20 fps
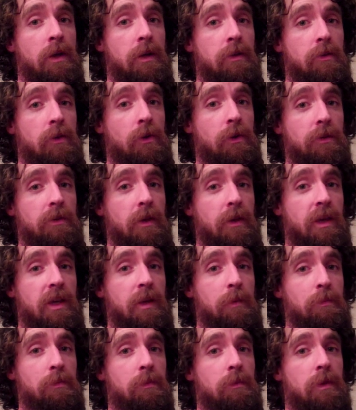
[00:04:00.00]
as long as I
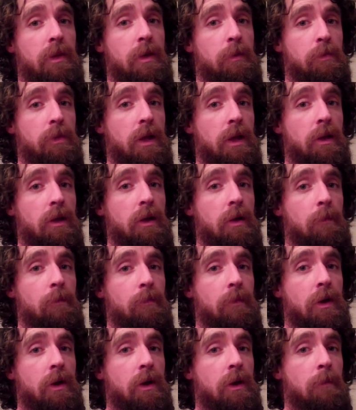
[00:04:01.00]
keep that up,
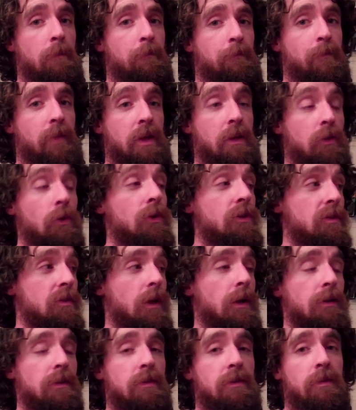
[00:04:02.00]
and it looks
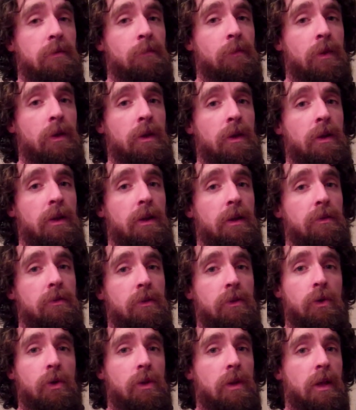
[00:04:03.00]
nice. It
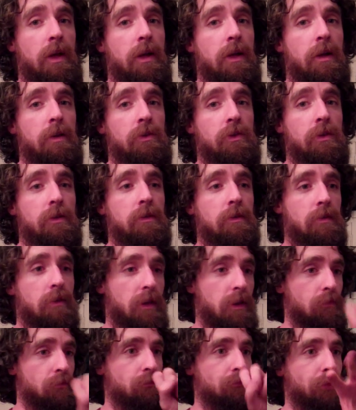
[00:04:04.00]
doesn't look like I just
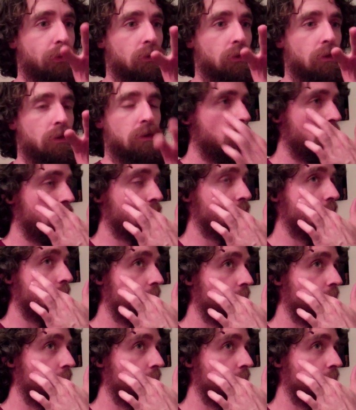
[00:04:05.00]
let. I've